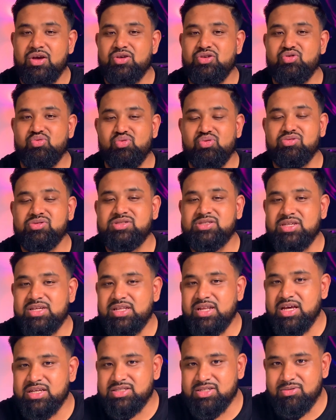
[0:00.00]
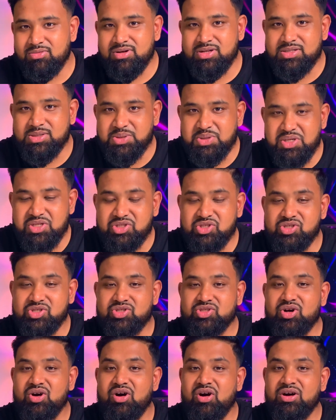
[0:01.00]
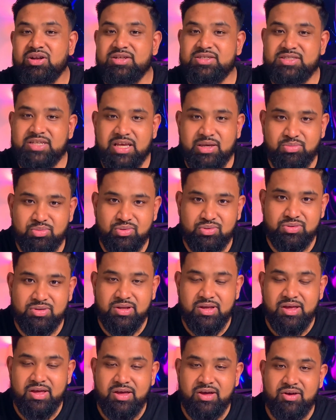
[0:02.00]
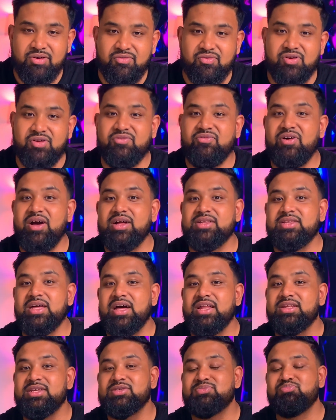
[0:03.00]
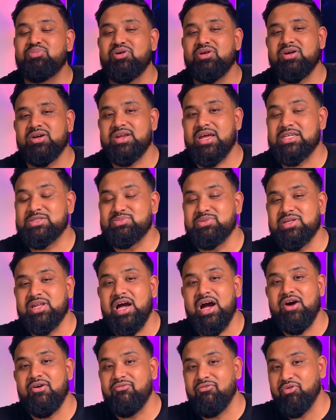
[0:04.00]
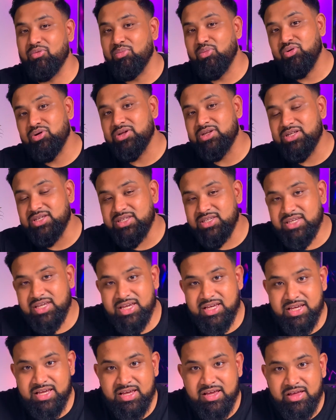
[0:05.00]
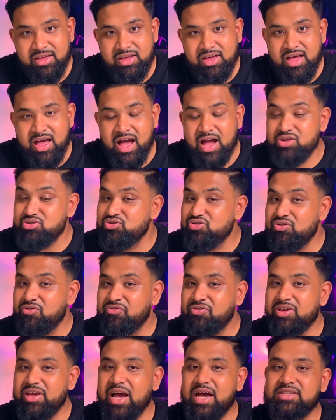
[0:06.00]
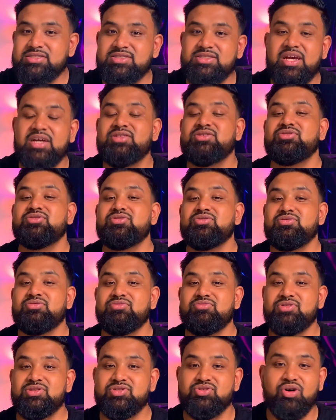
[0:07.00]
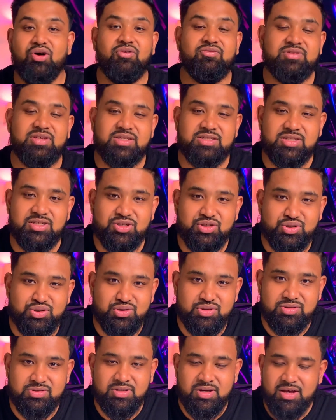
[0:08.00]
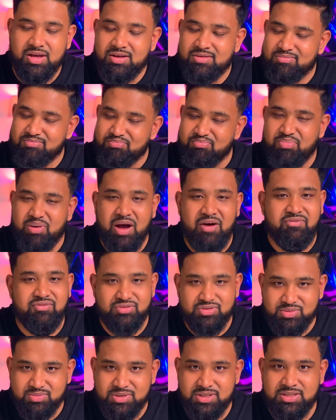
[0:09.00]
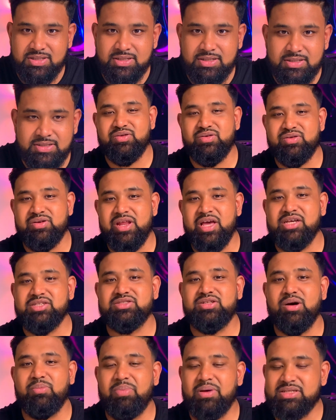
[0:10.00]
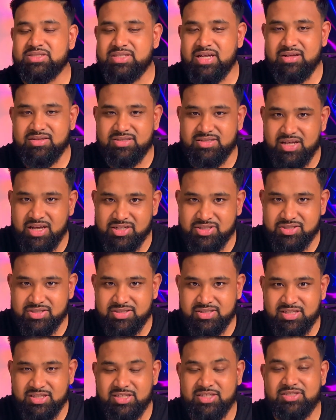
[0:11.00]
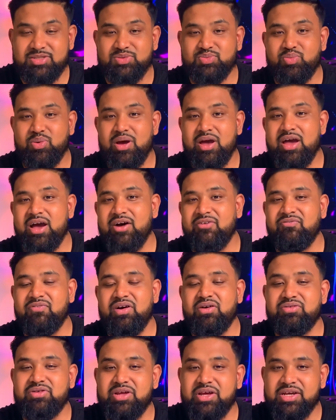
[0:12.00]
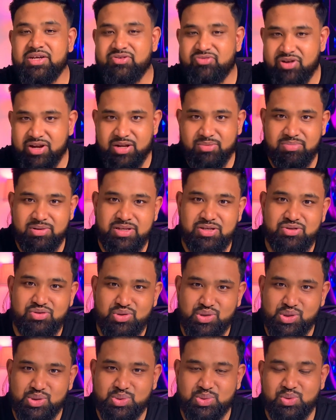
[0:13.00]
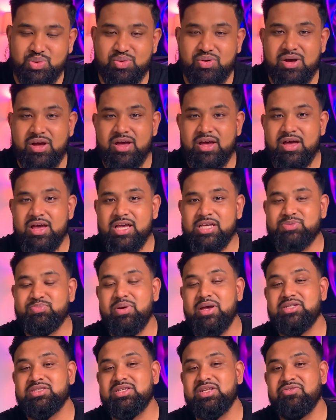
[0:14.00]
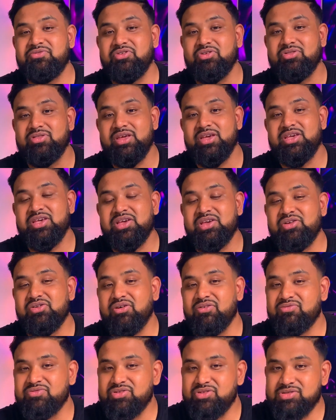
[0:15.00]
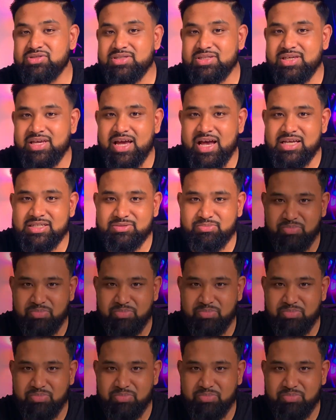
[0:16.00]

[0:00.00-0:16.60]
you will see that some of these features are disabled. For the fact that this product has been out for more than a year and Eufy has yet to resolve this issue baffles me. Next up, sound detection. This is where I found it incredibly useful, especially if you're thinking of using it as a